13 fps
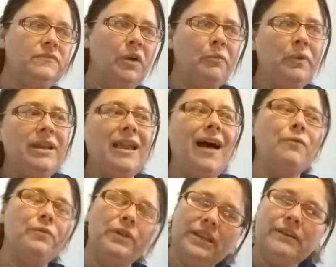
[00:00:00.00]
but not
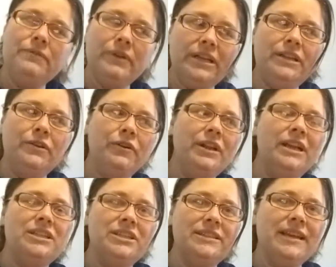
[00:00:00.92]
really redoing
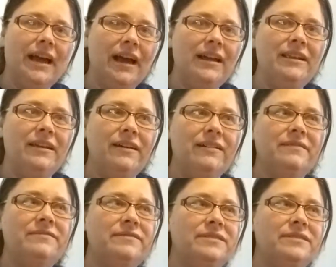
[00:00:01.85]
it, just kind of,